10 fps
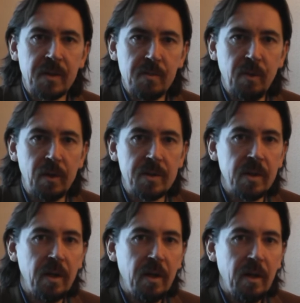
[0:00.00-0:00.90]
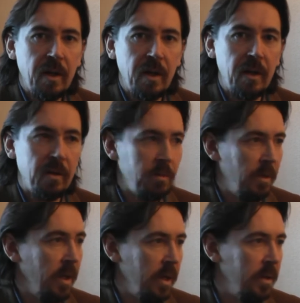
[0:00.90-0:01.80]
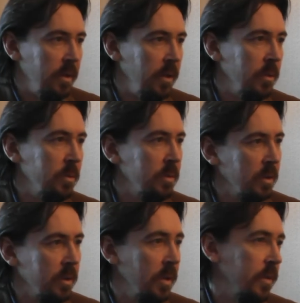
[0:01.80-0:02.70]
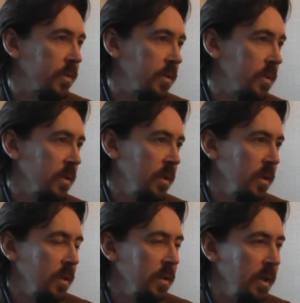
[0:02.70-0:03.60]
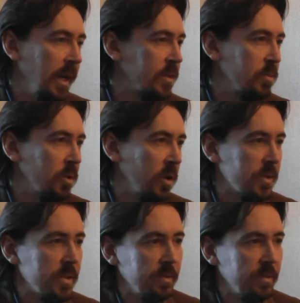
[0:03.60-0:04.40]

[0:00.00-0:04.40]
spot where you unearthed the Electrum Cross.